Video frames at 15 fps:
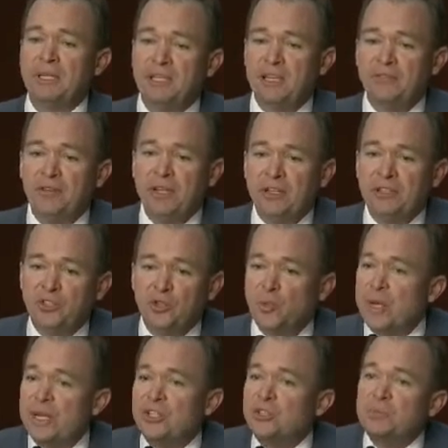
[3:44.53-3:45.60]
giving
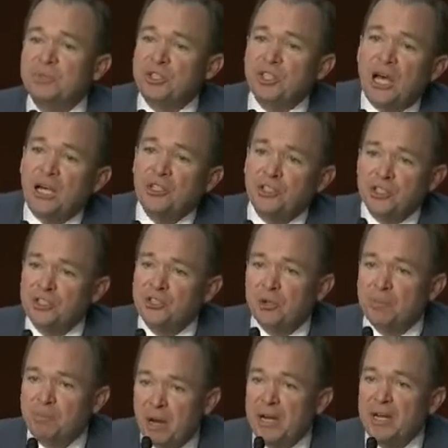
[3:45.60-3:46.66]
Swedish massages
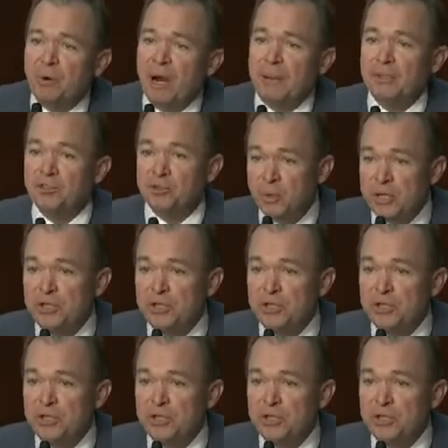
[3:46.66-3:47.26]
to bunny rabbits?